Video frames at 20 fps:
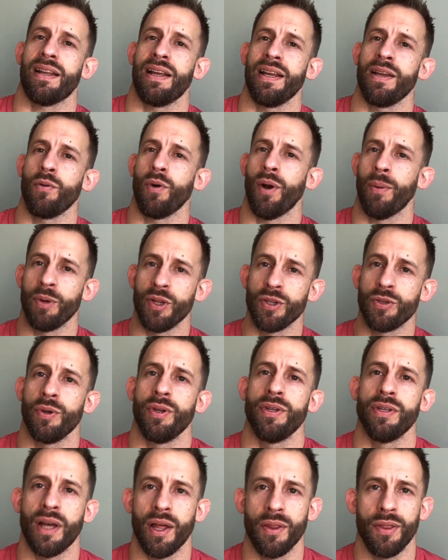Like, I'm going to do
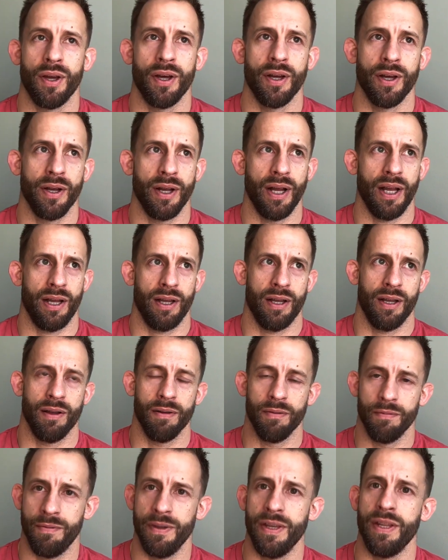another
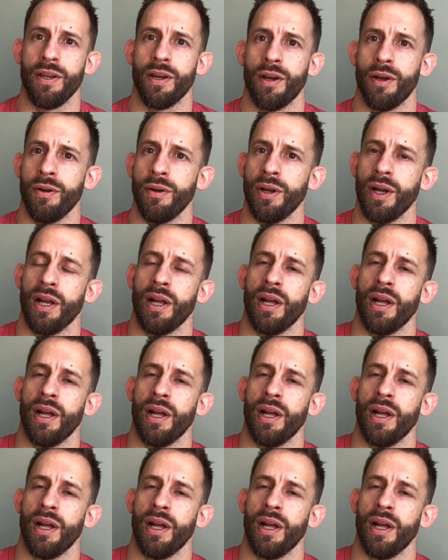video